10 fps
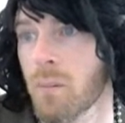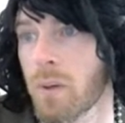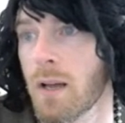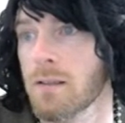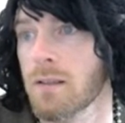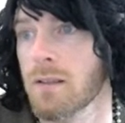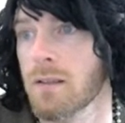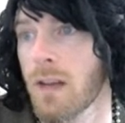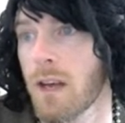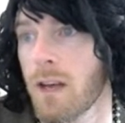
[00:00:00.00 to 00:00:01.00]
plus
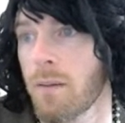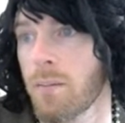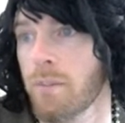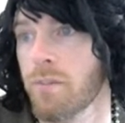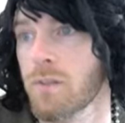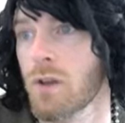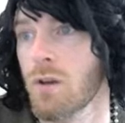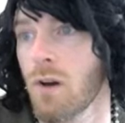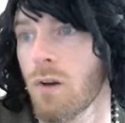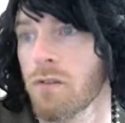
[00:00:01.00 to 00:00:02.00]

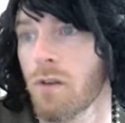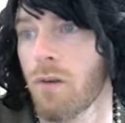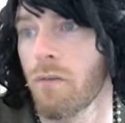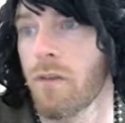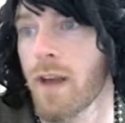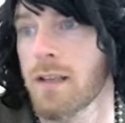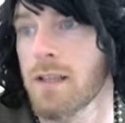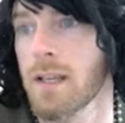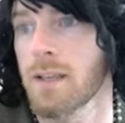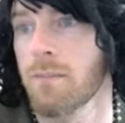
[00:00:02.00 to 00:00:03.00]
2 lots of
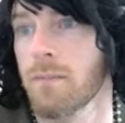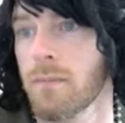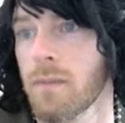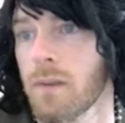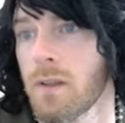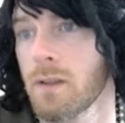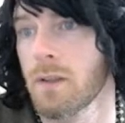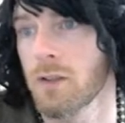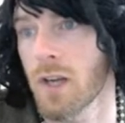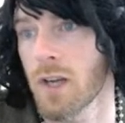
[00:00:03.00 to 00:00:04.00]
30.
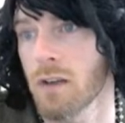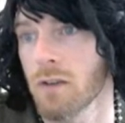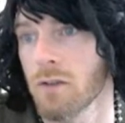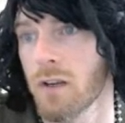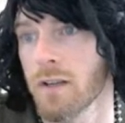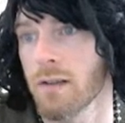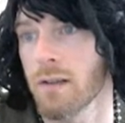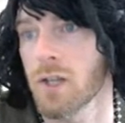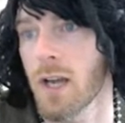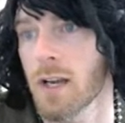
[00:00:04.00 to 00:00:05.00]
Check. I'll just write down
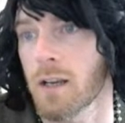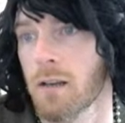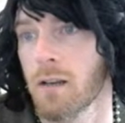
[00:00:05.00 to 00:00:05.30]
the check.